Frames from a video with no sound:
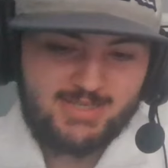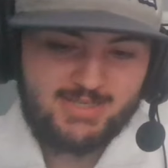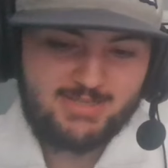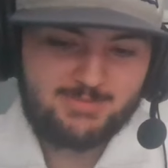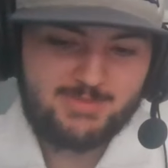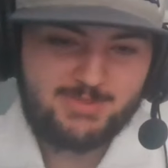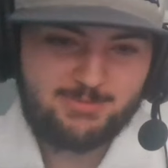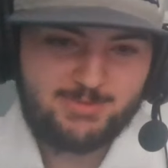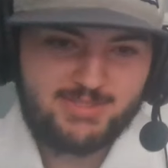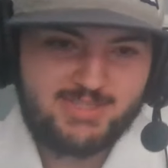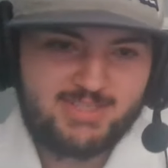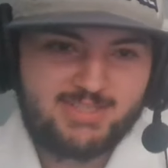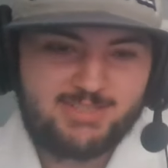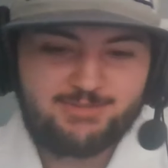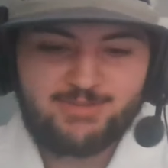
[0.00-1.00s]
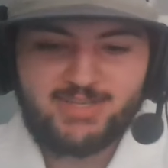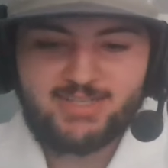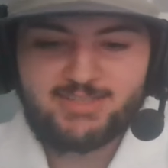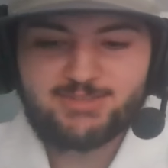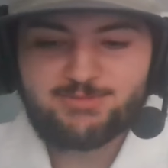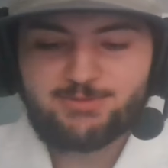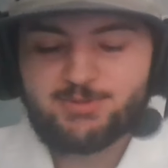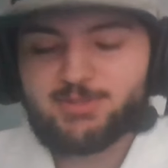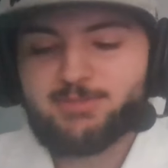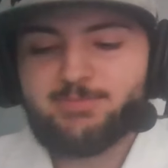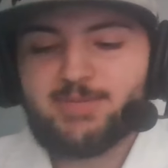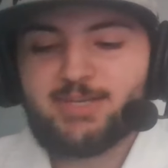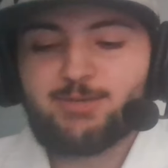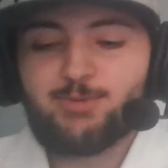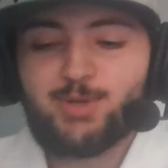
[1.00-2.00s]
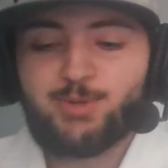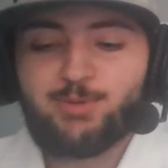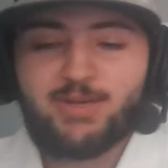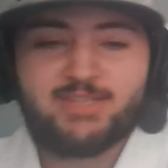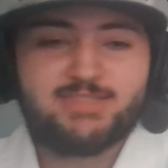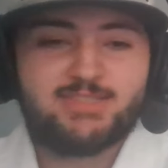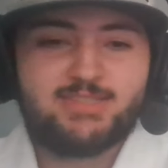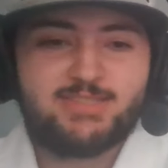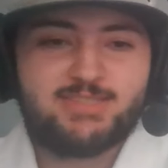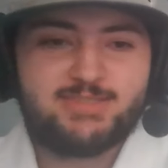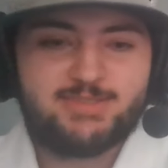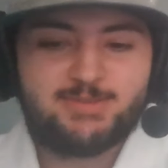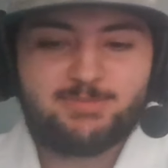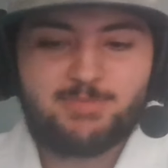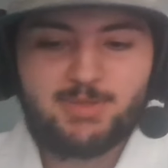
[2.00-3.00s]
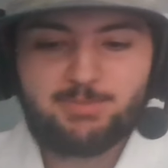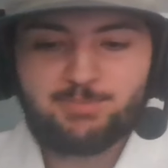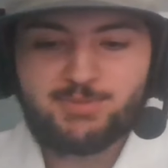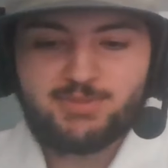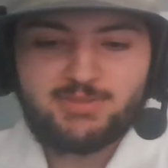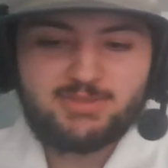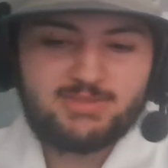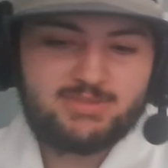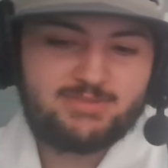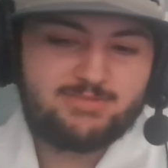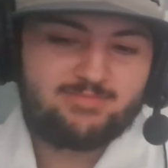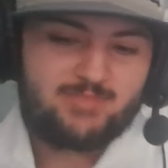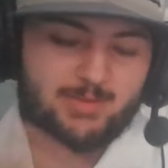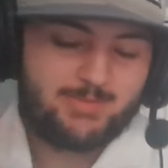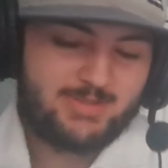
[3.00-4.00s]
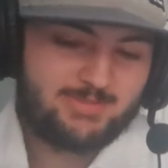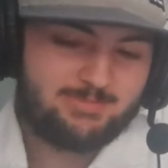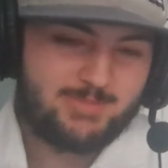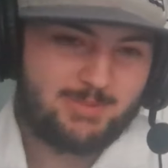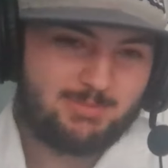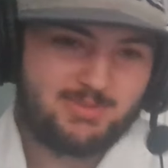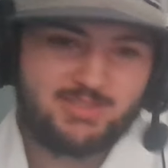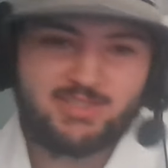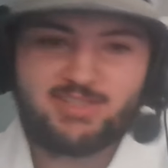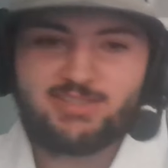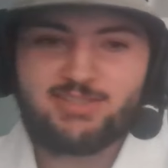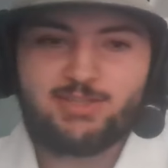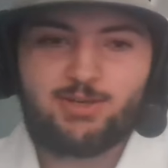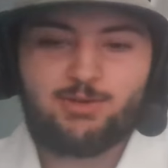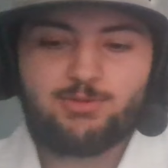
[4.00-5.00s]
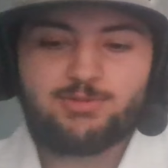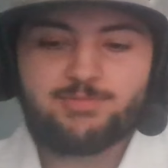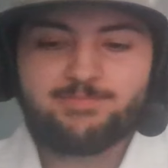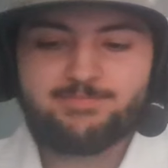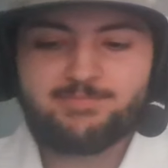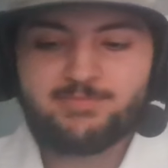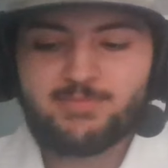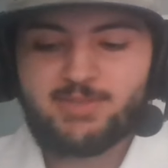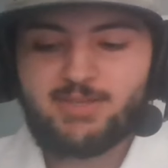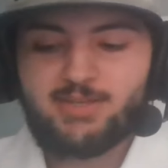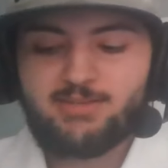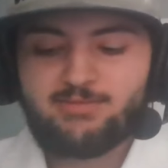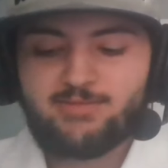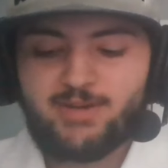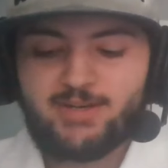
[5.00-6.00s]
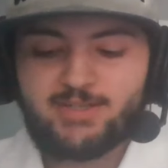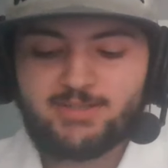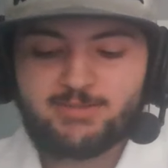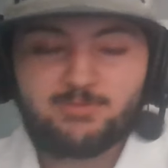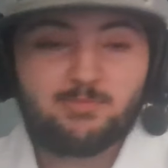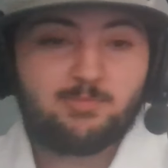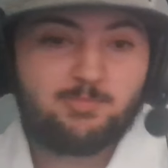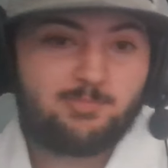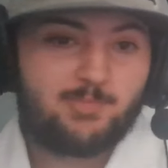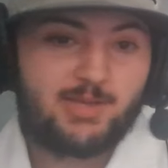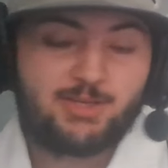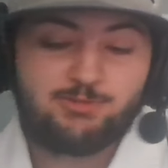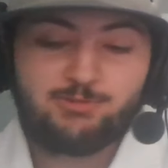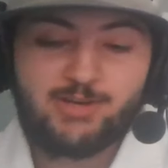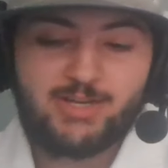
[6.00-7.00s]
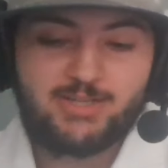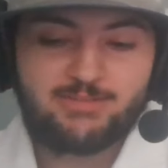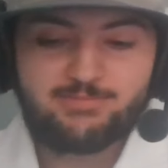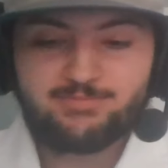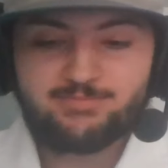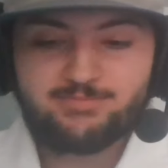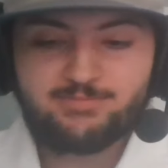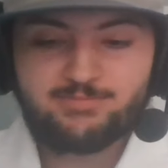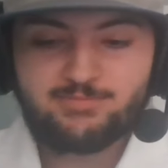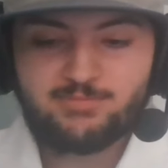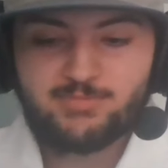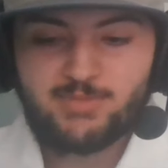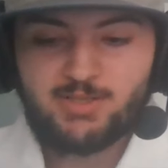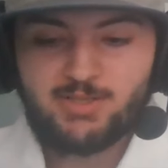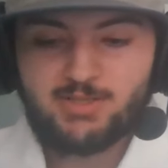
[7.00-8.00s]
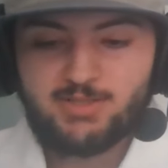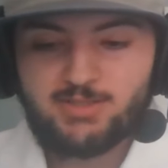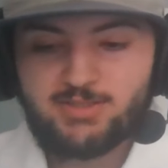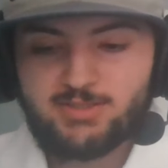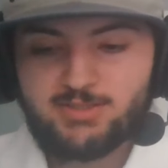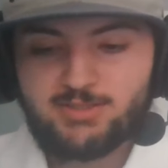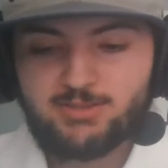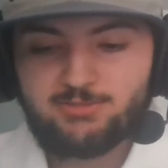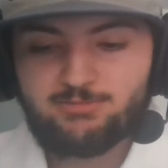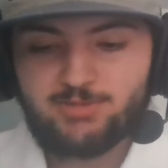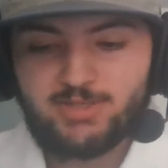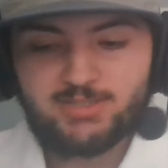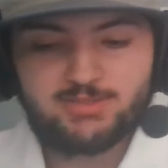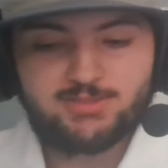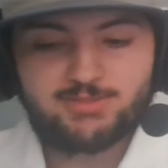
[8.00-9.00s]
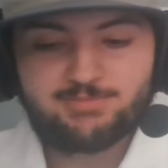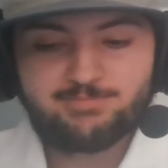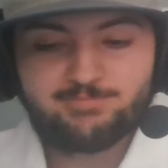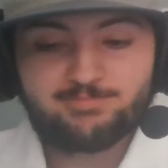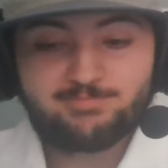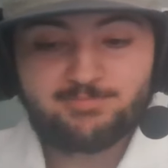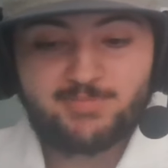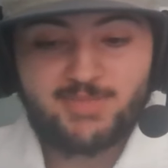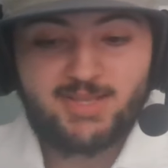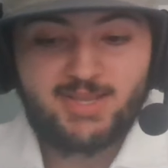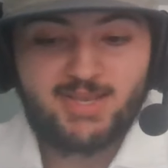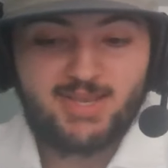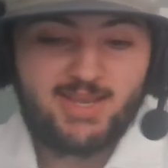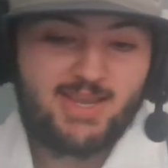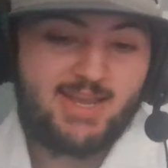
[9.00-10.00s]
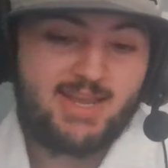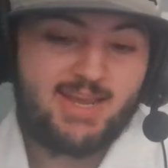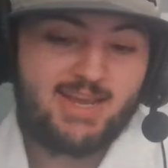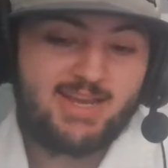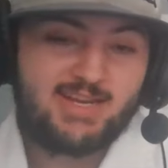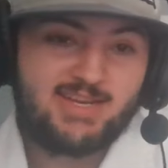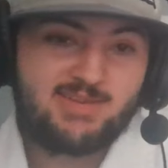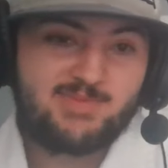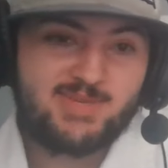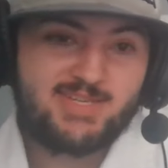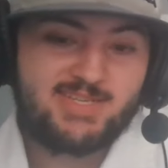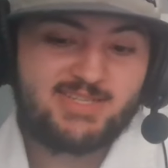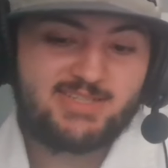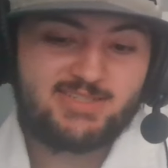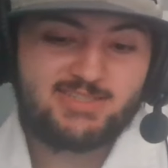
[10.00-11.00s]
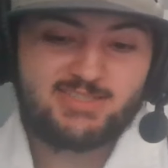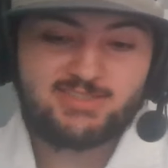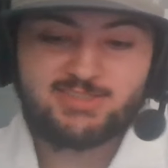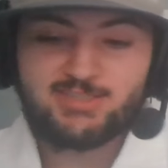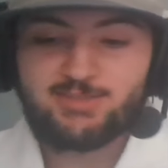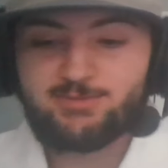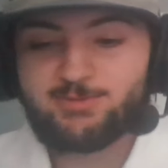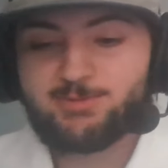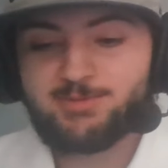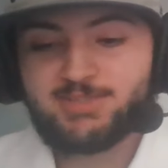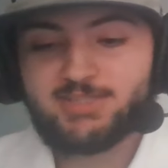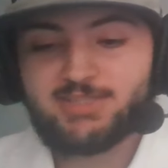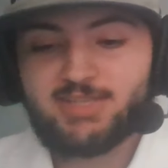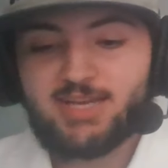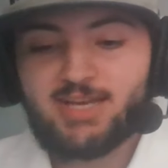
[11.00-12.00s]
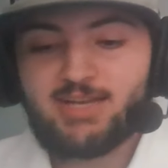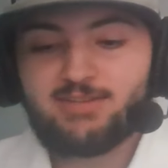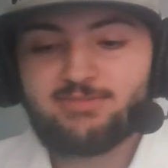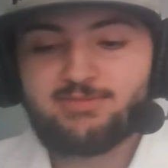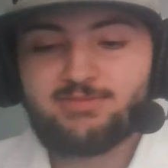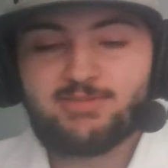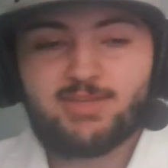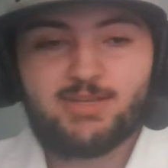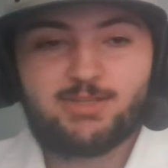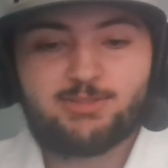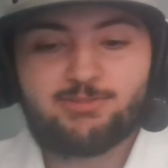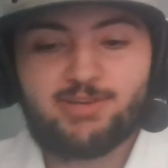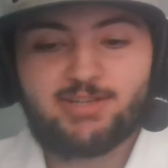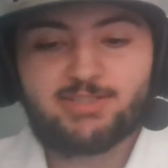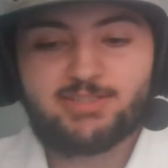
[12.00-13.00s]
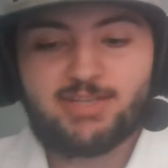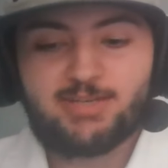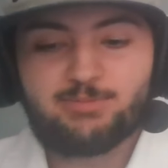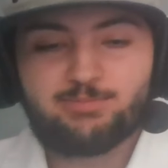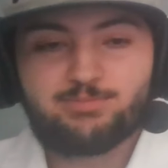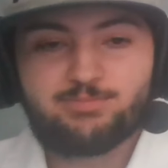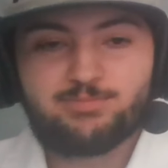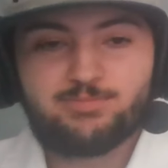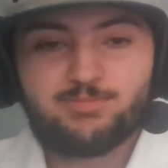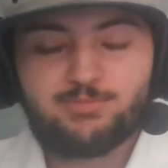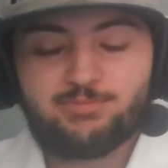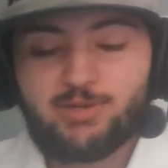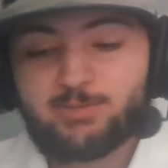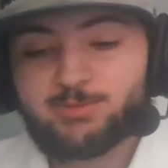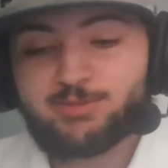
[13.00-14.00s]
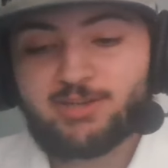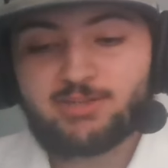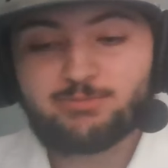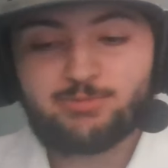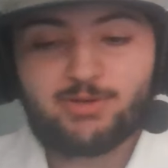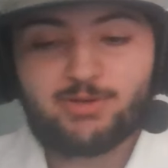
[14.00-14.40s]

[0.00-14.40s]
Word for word: And I mean, with elite raids for Mega Rayquaza, people, I mean, people looking in the code, finding Mega Ray raids. And I mean, considering we did have Groudon and probably Groudon,